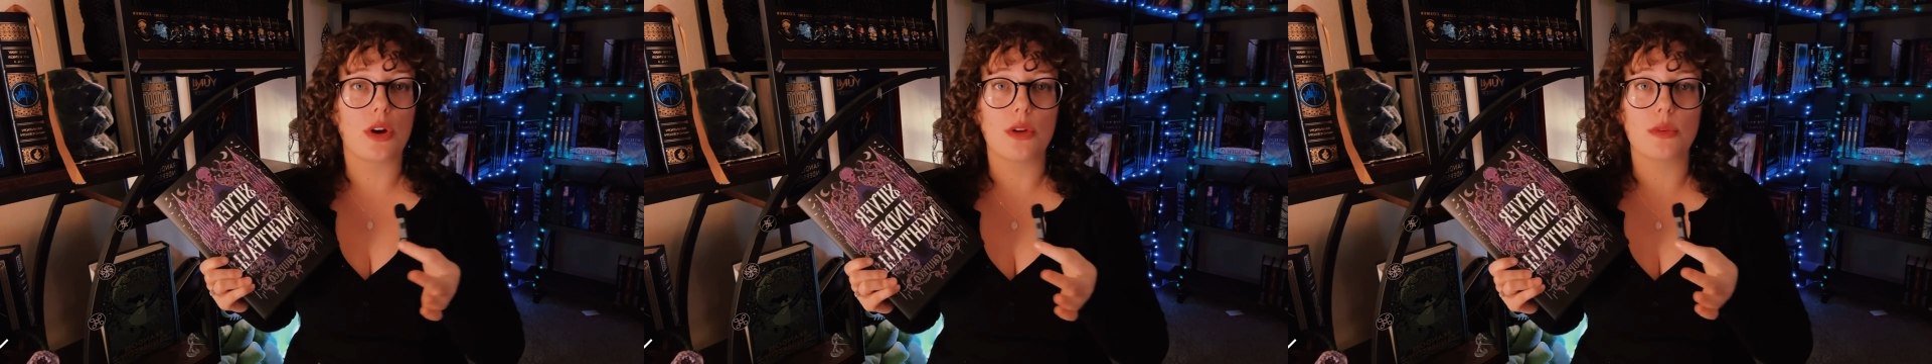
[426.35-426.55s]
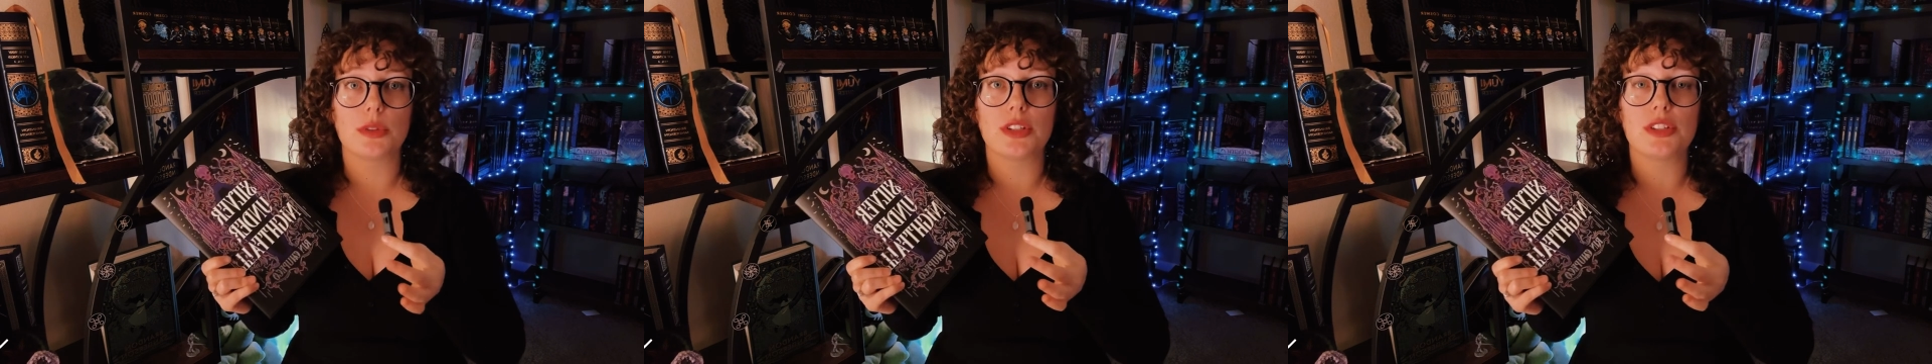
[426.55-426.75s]

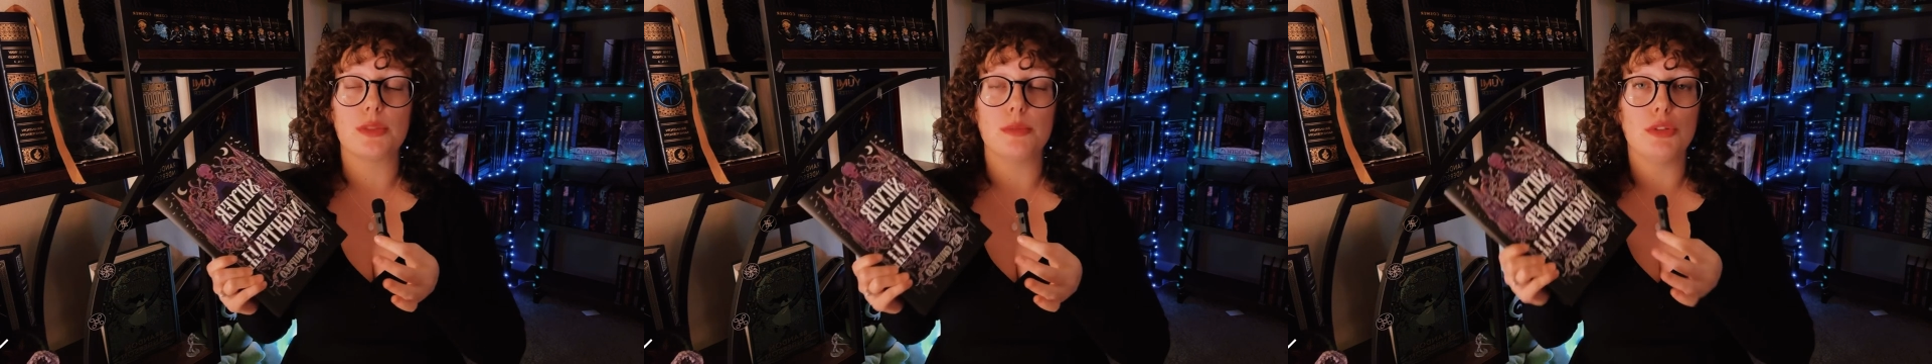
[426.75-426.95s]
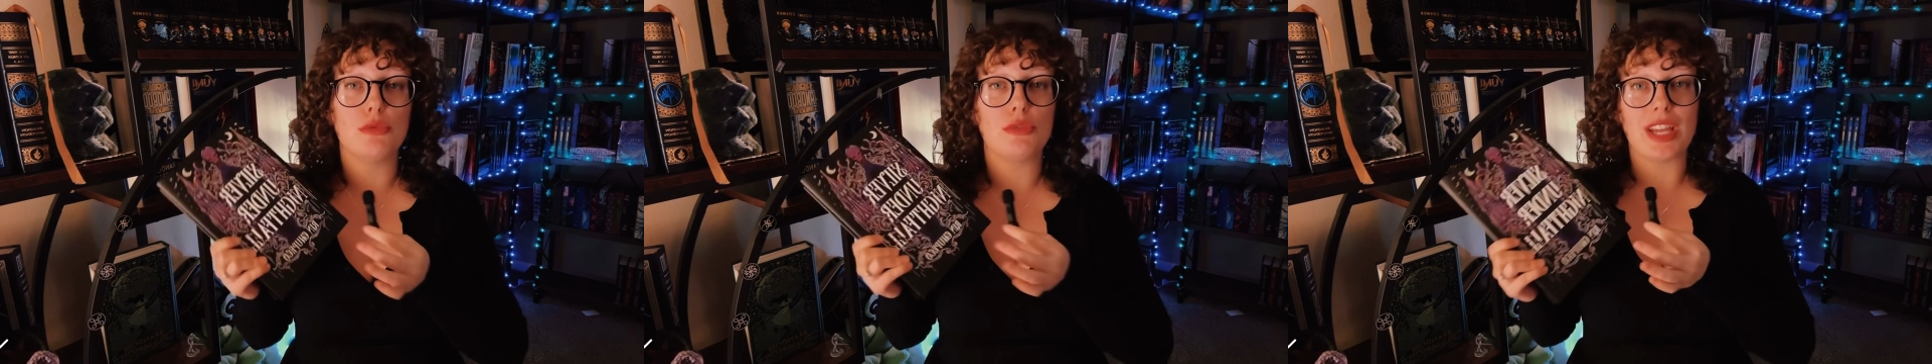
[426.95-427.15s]
on with
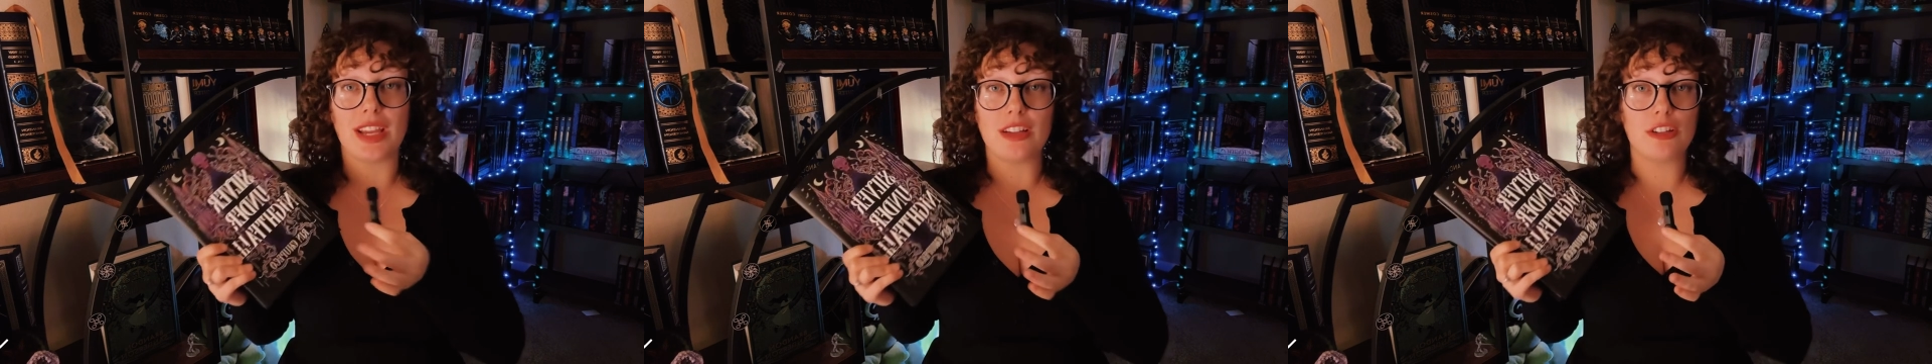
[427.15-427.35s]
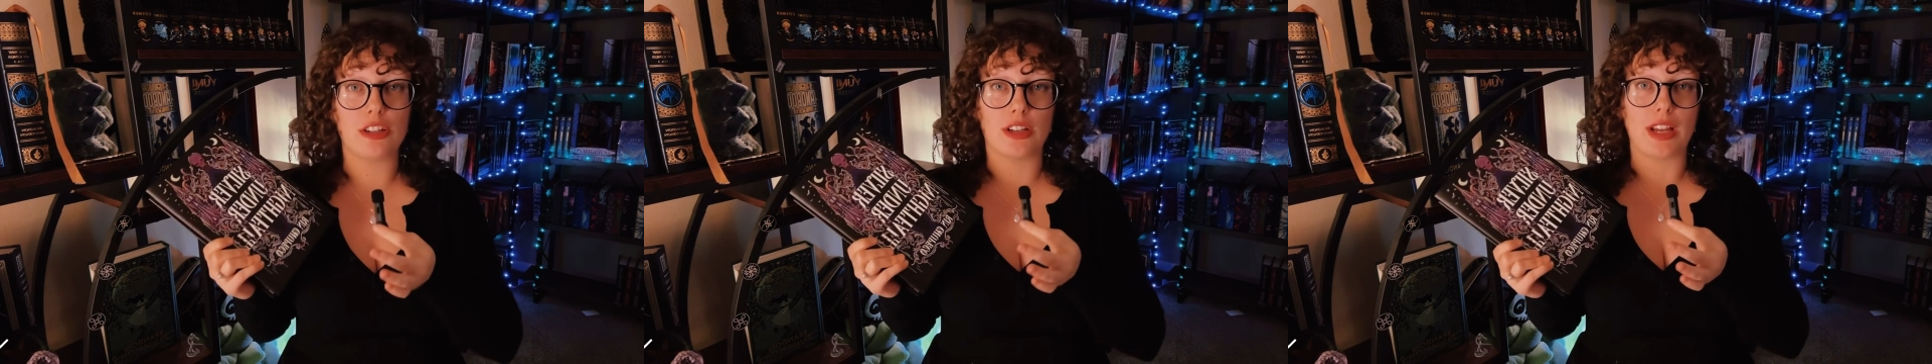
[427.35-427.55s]
this
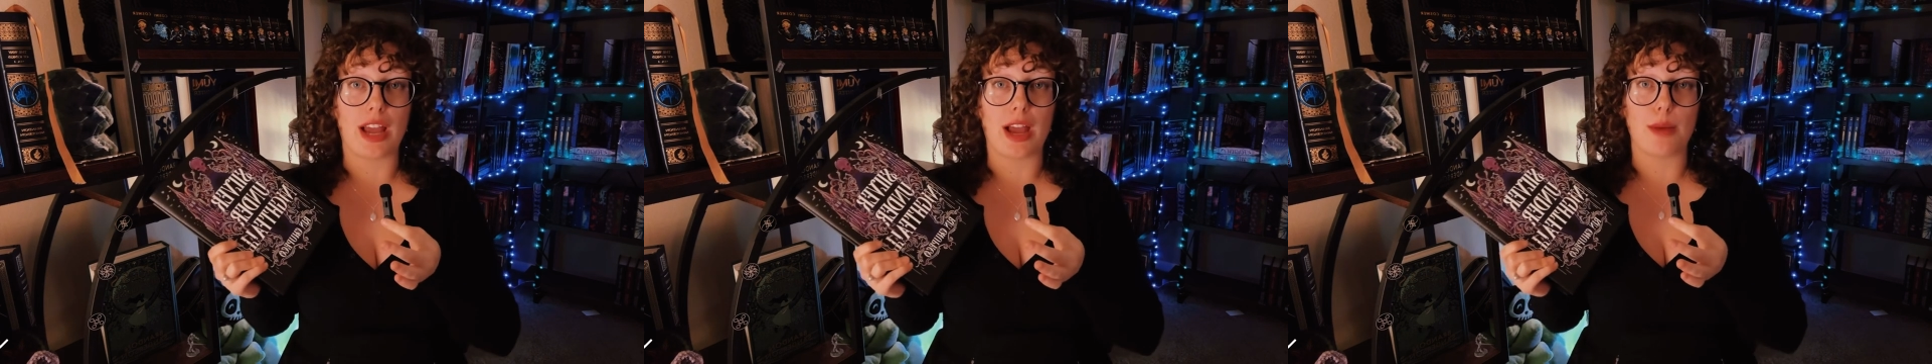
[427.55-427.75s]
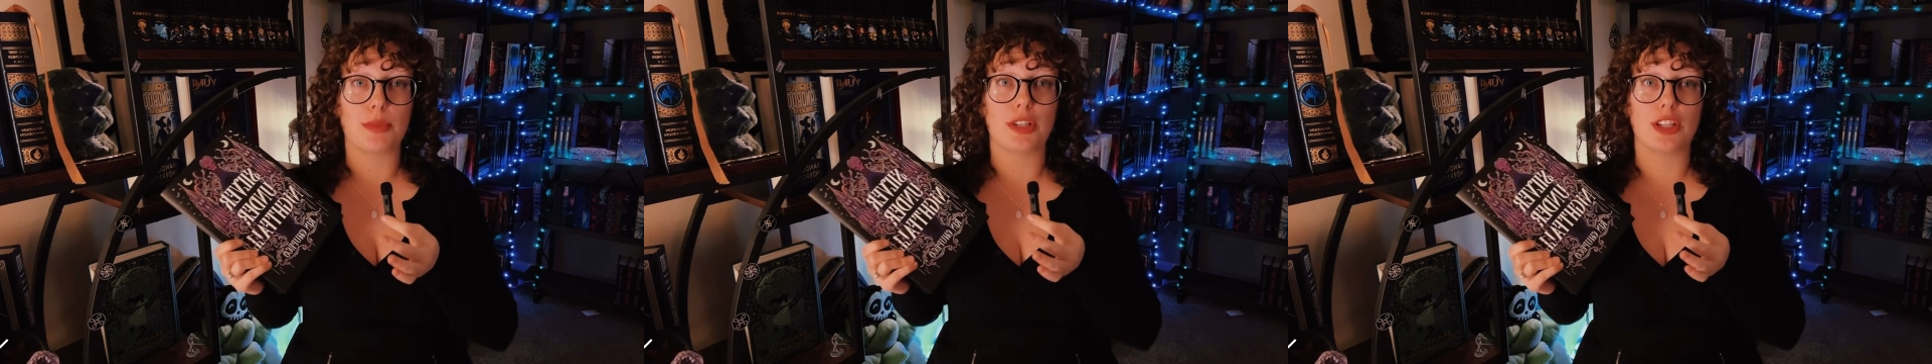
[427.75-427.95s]
mutation
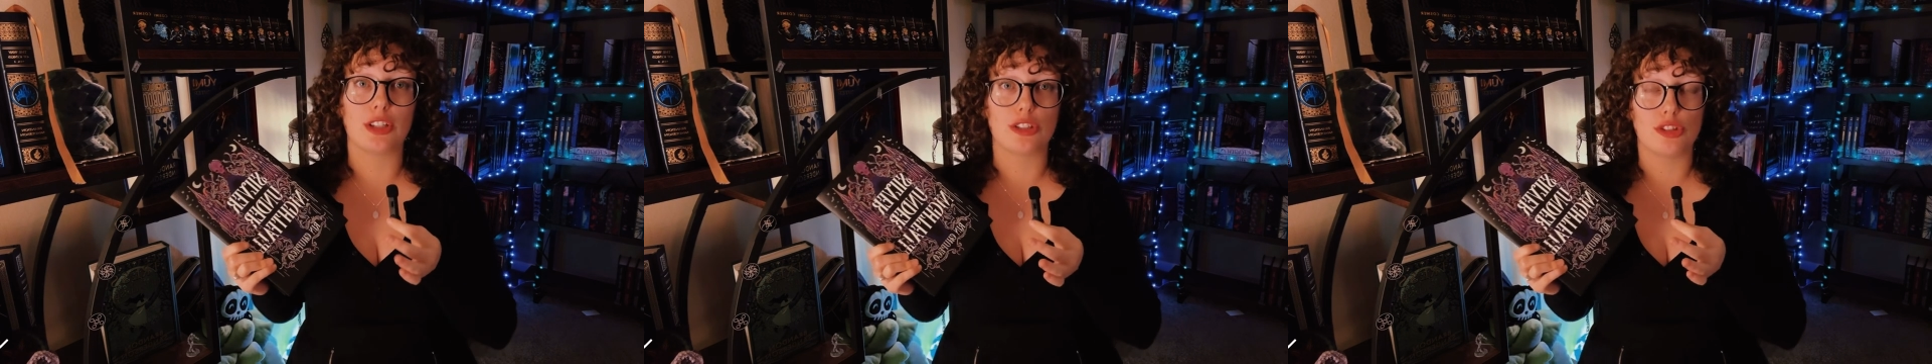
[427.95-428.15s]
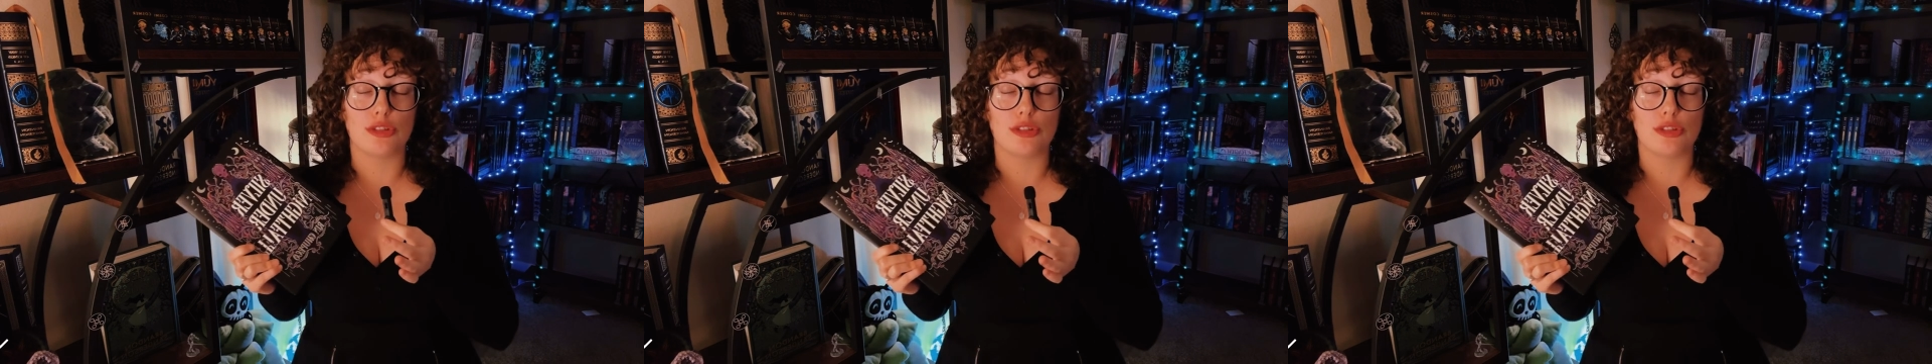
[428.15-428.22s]
happening